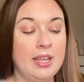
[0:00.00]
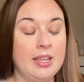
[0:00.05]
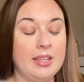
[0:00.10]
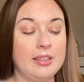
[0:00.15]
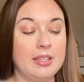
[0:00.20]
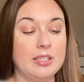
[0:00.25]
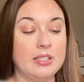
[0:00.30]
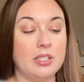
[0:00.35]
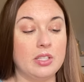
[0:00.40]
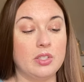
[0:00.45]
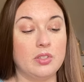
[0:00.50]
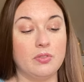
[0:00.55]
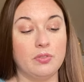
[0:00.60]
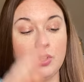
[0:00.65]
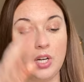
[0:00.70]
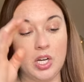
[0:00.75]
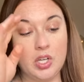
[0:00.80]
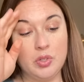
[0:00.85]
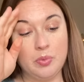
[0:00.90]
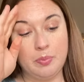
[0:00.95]
This is
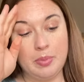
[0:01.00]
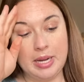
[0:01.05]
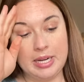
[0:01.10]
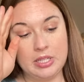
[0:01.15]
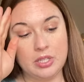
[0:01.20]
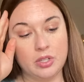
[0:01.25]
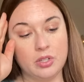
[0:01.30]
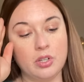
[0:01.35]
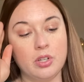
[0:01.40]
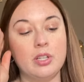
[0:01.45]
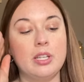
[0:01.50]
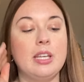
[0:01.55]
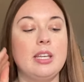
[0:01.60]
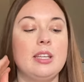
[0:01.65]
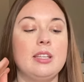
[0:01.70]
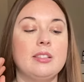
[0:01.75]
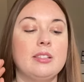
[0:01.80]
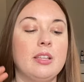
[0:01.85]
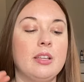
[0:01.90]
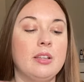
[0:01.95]
fresh baked
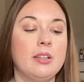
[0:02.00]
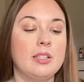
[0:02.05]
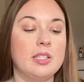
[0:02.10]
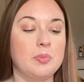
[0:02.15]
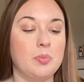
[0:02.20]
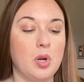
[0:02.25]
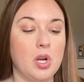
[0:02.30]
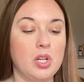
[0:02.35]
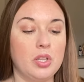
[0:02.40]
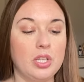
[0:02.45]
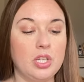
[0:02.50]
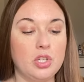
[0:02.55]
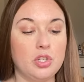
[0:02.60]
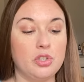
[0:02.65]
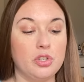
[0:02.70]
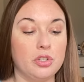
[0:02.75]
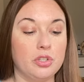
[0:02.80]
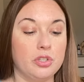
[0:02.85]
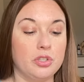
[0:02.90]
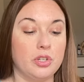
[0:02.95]
cookies, sparkling
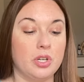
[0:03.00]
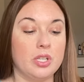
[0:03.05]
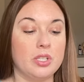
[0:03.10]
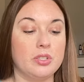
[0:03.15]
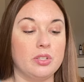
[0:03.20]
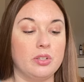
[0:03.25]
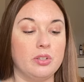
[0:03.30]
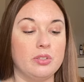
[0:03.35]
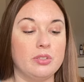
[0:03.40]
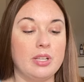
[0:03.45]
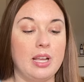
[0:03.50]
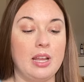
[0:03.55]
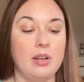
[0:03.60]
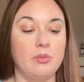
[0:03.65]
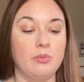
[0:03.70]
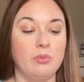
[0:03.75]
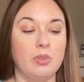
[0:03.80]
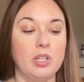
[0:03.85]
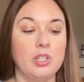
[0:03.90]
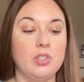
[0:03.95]
sugar crystals, and
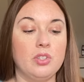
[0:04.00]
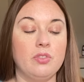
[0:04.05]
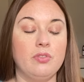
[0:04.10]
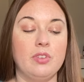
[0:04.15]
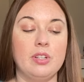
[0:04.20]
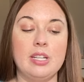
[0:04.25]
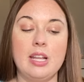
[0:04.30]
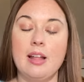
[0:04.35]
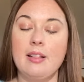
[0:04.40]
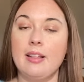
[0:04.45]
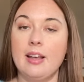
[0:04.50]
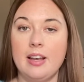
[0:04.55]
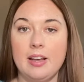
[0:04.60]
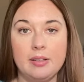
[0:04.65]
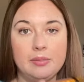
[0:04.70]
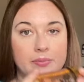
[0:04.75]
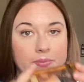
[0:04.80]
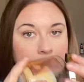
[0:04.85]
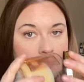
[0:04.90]
rich vanilla.